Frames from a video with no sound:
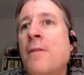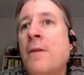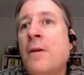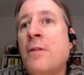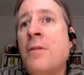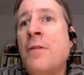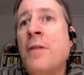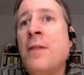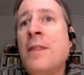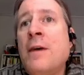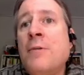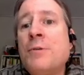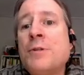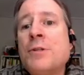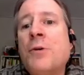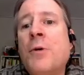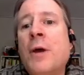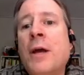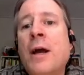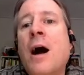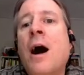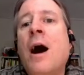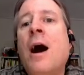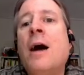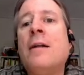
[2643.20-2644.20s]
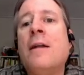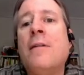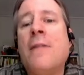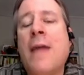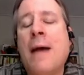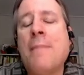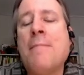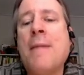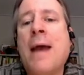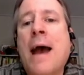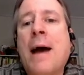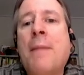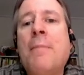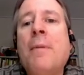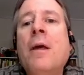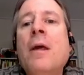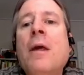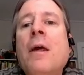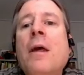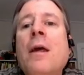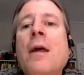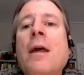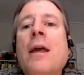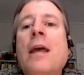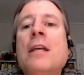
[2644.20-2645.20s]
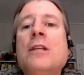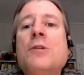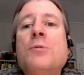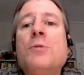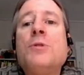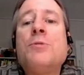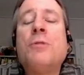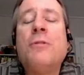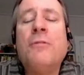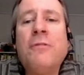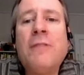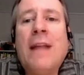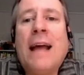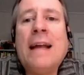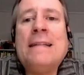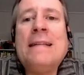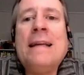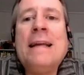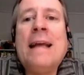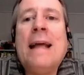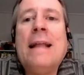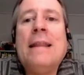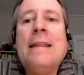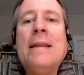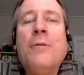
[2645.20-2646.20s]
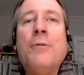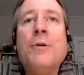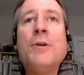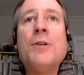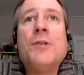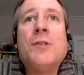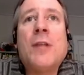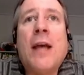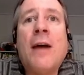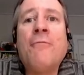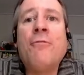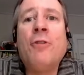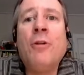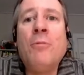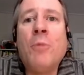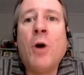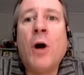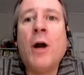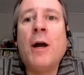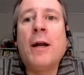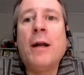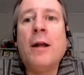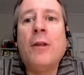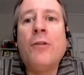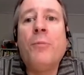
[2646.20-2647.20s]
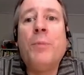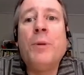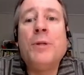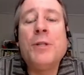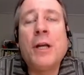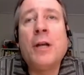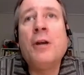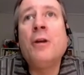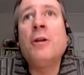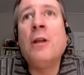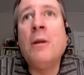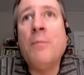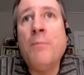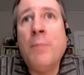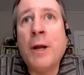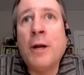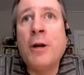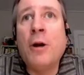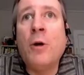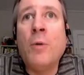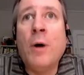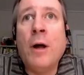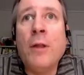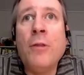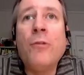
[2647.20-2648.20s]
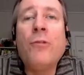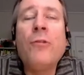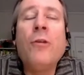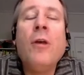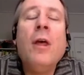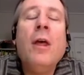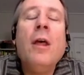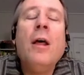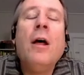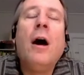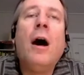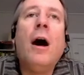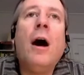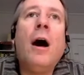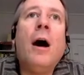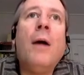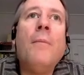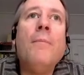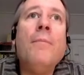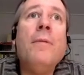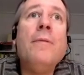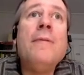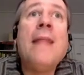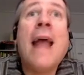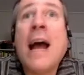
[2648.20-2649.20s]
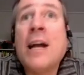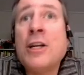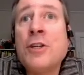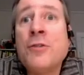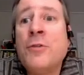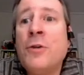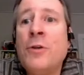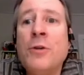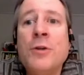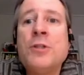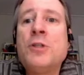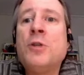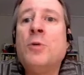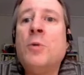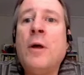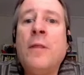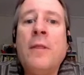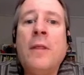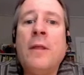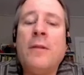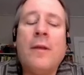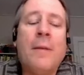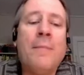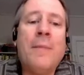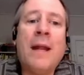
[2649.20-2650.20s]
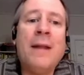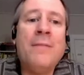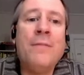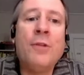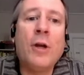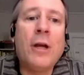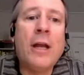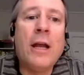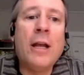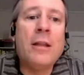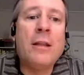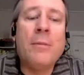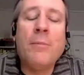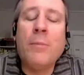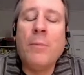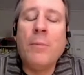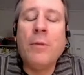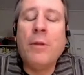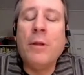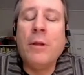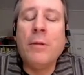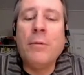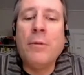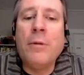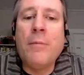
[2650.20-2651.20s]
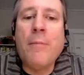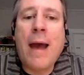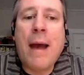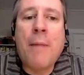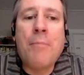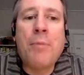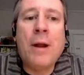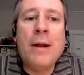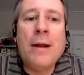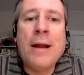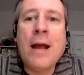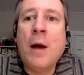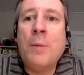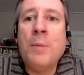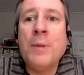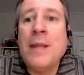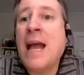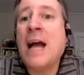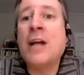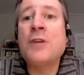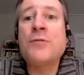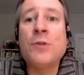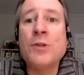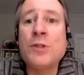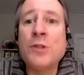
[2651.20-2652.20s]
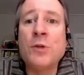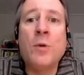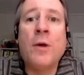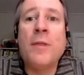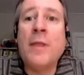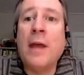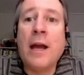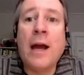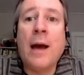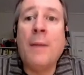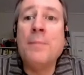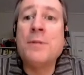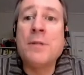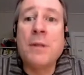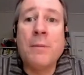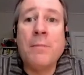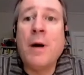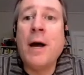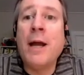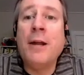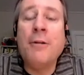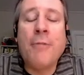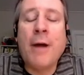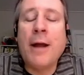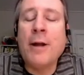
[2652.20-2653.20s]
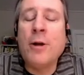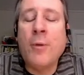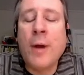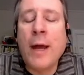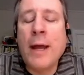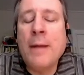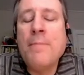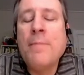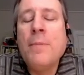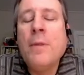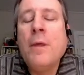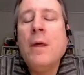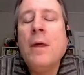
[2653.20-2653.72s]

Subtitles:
The other thing that was going on that map is it was reflecting that there were several markets, particularly bigger ones. Nashville is the one, I'm not even looking at the map right now. Nashville is the one that comes to mind right away.